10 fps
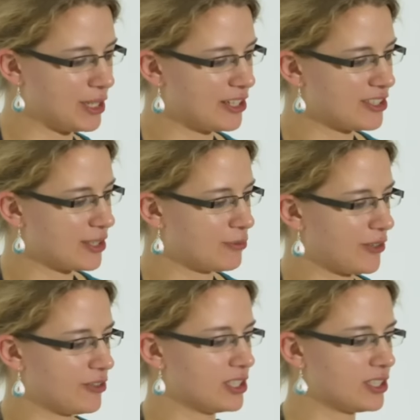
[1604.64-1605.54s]
Here's some
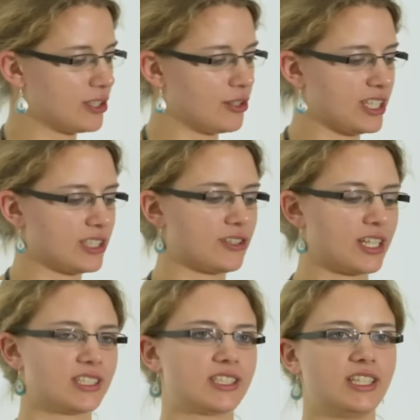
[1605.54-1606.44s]
reference. So as you
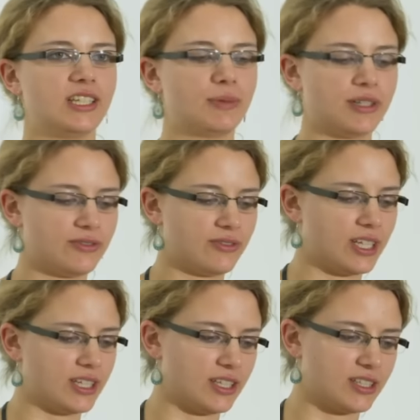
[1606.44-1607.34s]
can see above,
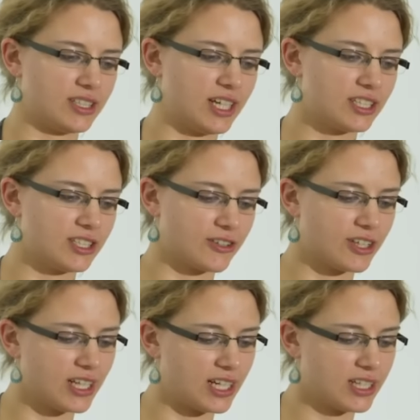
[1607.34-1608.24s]
the slides are
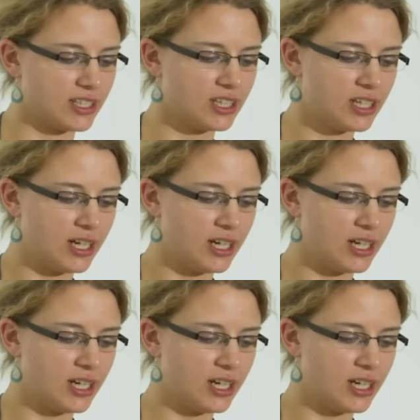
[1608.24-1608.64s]
online.